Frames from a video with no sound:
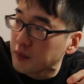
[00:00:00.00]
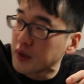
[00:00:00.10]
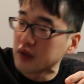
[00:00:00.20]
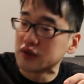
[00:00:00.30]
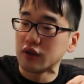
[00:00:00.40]

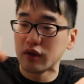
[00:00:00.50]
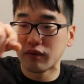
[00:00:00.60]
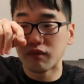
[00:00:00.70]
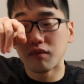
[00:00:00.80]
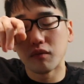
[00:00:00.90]
because
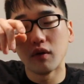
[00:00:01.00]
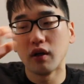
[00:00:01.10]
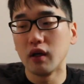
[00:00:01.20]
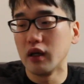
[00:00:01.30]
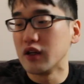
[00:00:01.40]

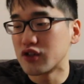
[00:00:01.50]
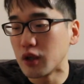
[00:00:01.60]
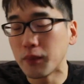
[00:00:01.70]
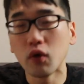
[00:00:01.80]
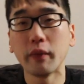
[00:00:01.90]
it is
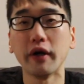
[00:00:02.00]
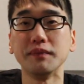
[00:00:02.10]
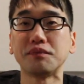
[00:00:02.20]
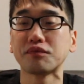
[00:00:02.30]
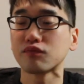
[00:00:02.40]
simple,
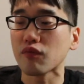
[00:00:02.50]
but